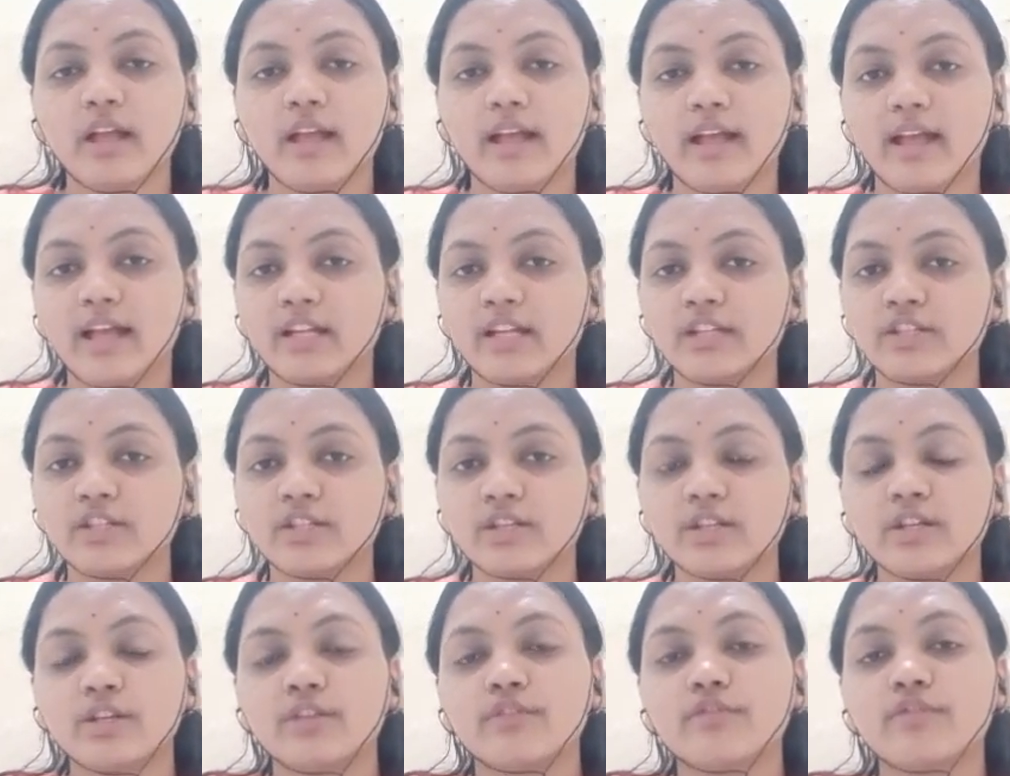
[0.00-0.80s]

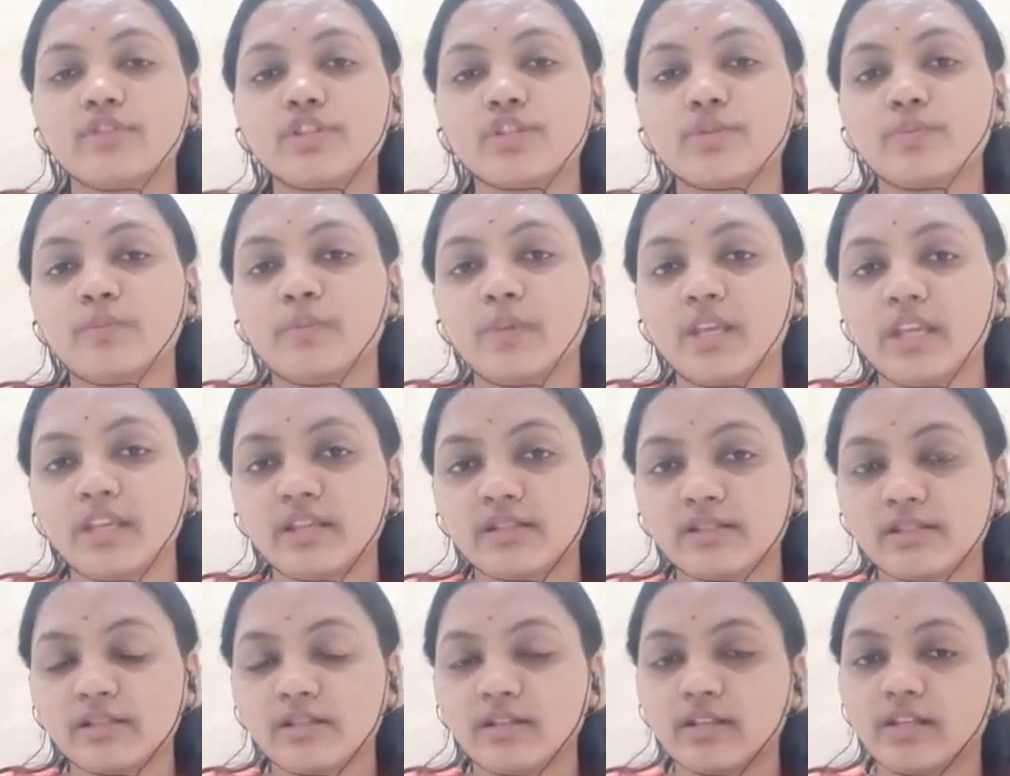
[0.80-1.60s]
and which
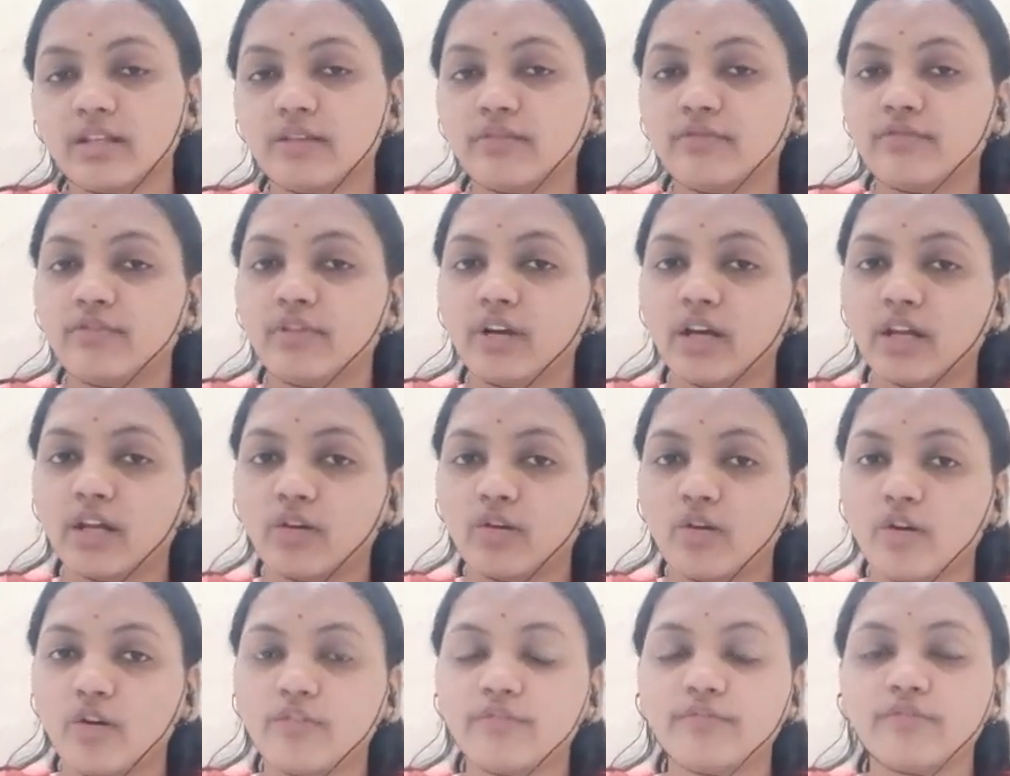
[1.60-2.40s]
makes the
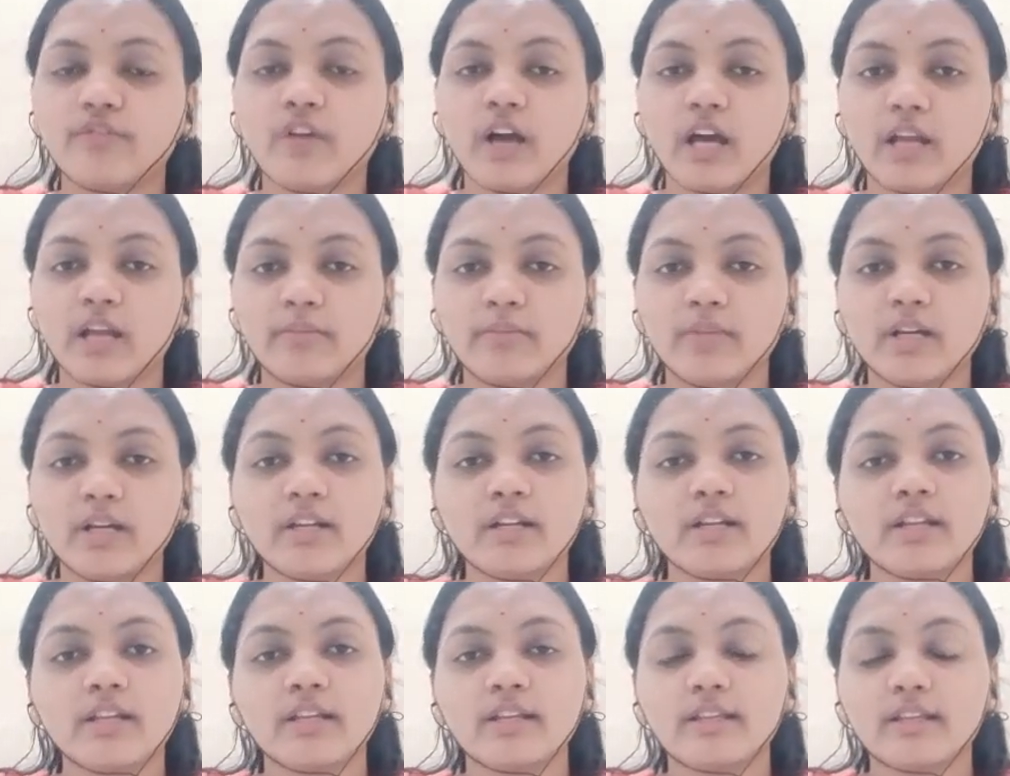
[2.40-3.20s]
work of
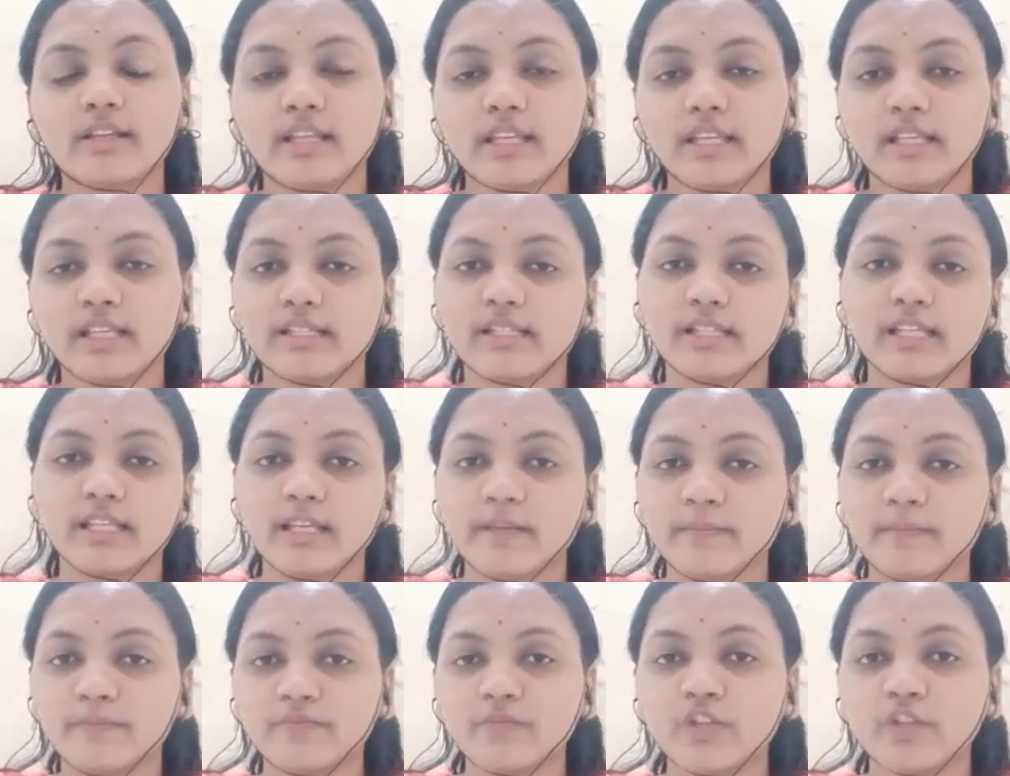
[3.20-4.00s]
farmer
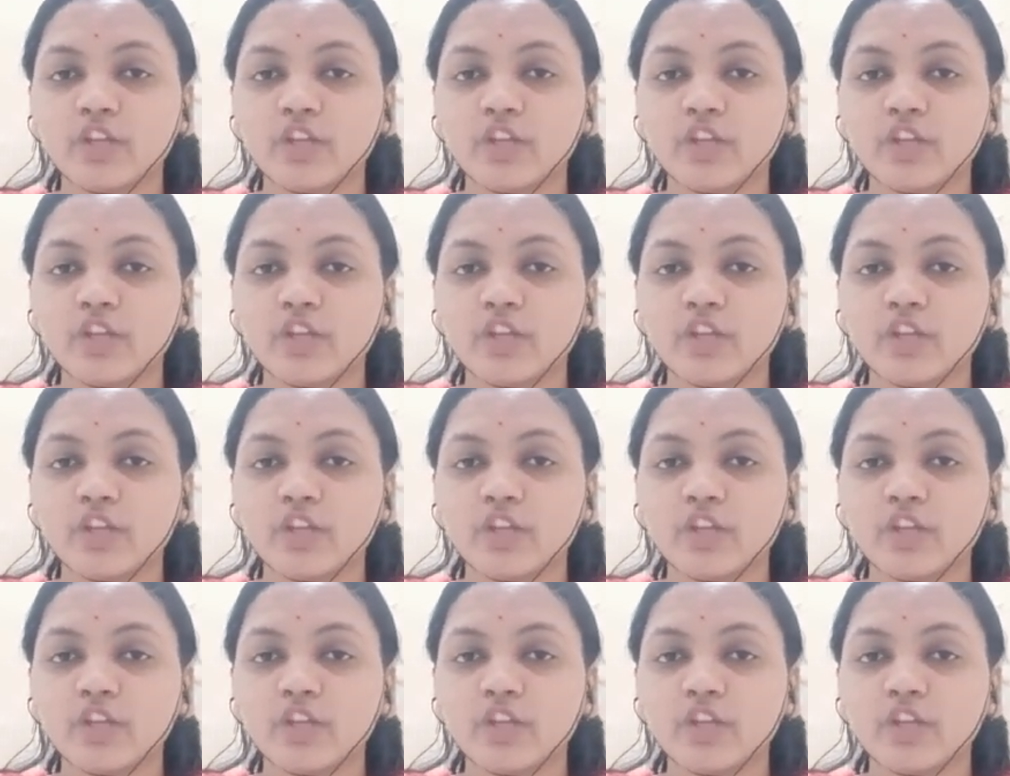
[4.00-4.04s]
easy.